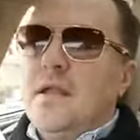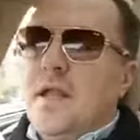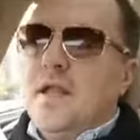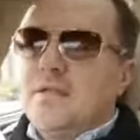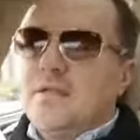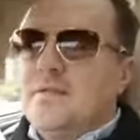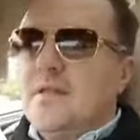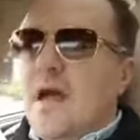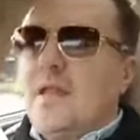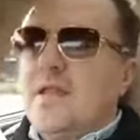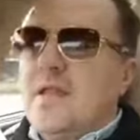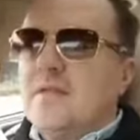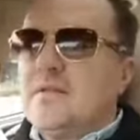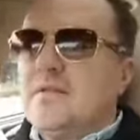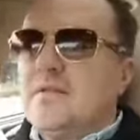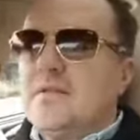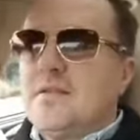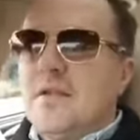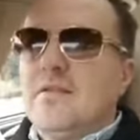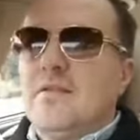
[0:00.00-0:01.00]
It's not
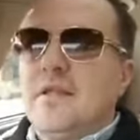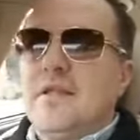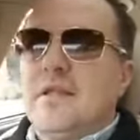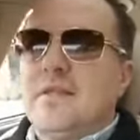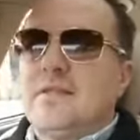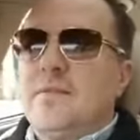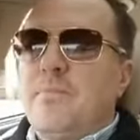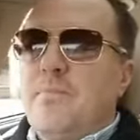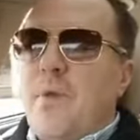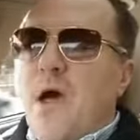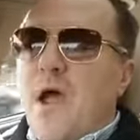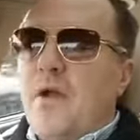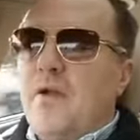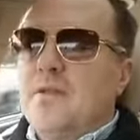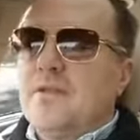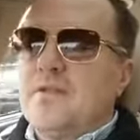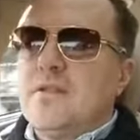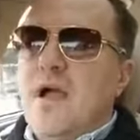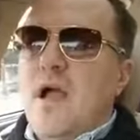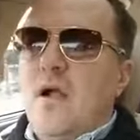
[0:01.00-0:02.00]
necessarily that the buyer
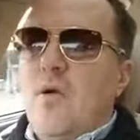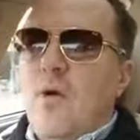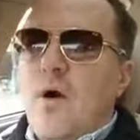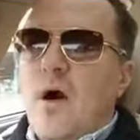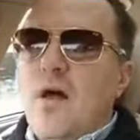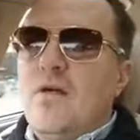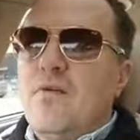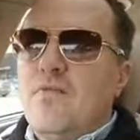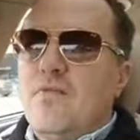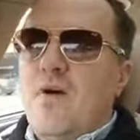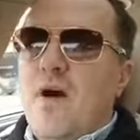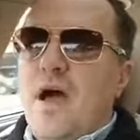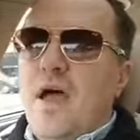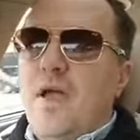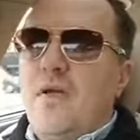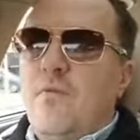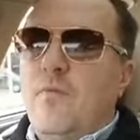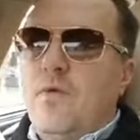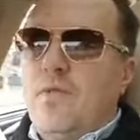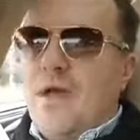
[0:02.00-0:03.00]
does not
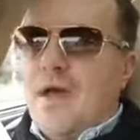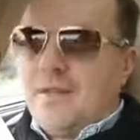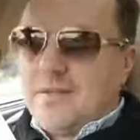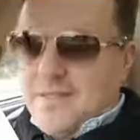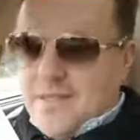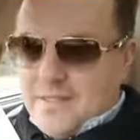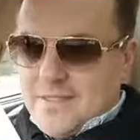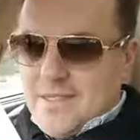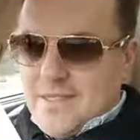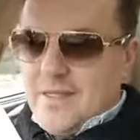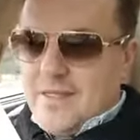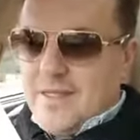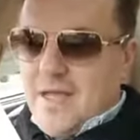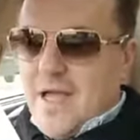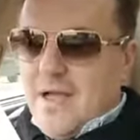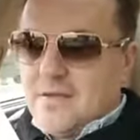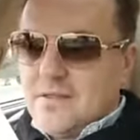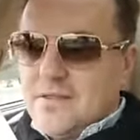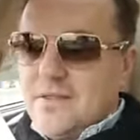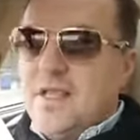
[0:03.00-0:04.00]
qualify without that ten
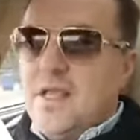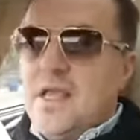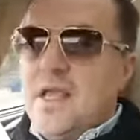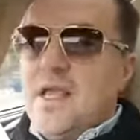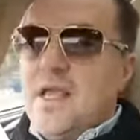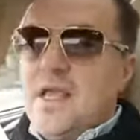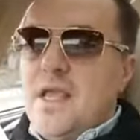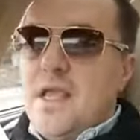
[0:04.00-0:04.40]
thousand dollars.